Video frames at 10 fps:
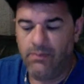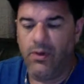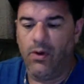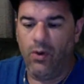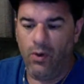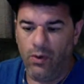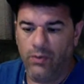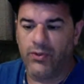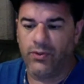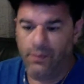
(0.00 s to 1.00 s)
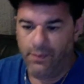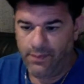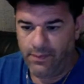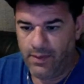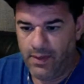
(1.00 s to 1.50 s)
The whole truth.
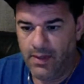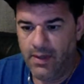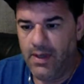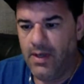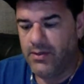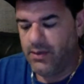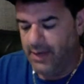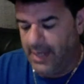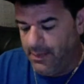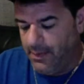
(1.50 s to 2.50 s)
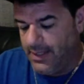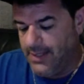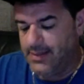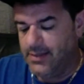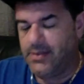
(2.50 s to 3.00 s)
So Libra,
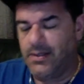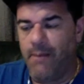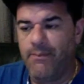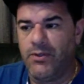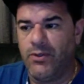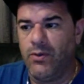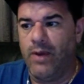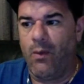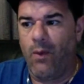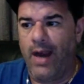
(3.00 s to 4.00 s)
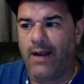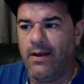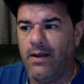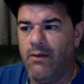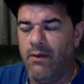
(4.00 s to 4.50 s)
this is something to do at work
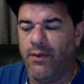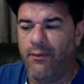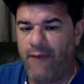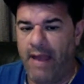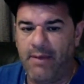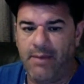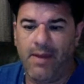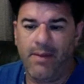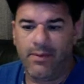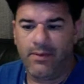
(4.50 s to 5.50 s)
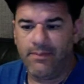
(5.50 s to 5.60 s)
with a family member.